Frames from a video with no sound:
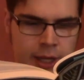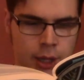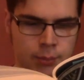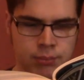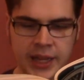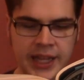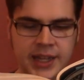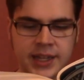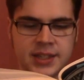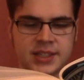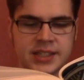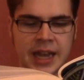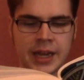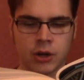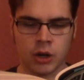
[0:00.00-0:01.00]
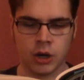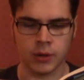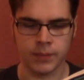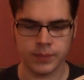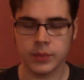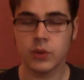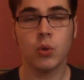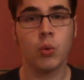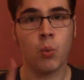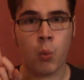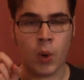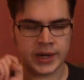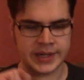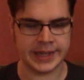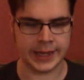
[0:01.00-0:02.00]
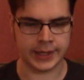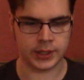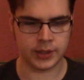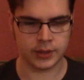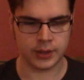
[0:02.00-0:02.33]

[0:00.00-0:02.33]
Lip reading: blankets and all. One kick.